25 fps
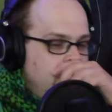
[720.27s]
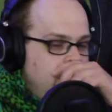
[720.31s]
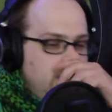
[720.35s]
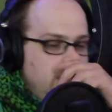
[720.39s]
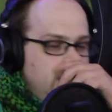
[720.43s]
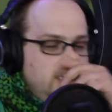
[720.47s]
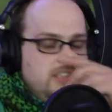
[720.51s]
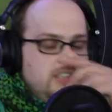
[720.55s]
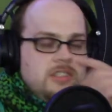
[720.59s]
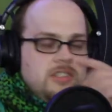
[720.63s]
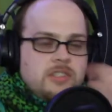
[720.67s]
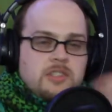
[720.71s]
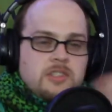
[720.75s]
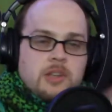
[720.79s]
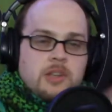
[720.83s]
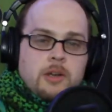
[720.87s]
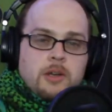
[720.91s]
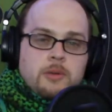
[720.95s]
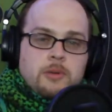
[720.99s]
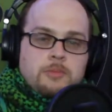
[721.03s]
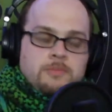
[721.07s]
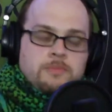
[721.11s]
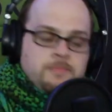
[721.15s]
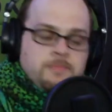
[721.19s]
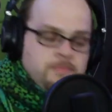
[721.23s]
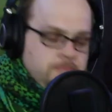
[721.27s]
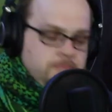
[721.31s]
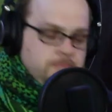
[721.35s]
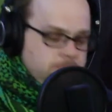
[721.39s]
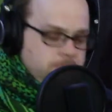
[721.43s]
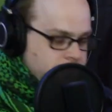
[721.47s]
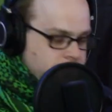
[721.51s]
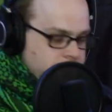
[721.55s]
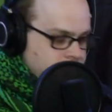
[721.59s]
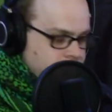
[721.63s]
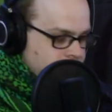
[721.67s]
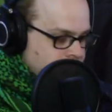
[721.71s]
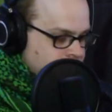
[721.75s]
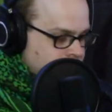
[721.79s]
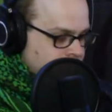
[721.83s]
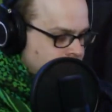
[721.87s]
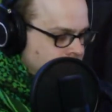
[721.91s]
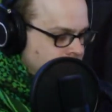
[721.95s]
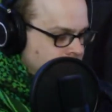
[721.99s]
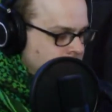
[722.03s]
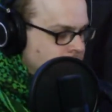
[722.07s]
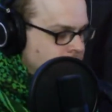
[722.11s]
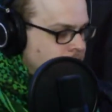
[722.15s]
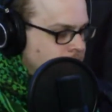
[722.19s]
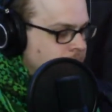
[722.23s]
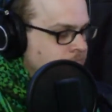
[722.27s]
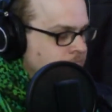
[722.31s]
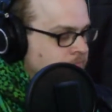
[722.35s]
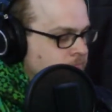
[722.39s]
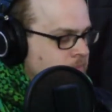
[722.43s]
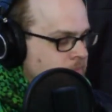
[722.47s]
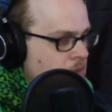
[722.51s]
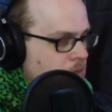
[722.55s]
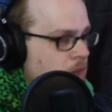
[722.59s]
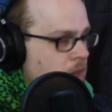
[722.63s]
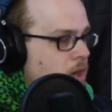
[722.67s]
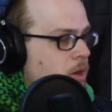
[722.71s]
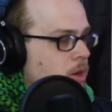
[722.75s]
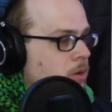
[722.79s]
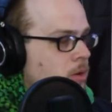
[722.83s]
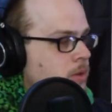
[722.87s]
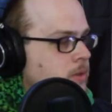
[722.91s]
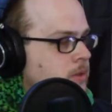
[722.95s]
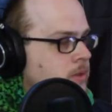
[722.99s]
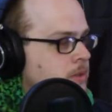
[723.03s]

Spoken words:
So, now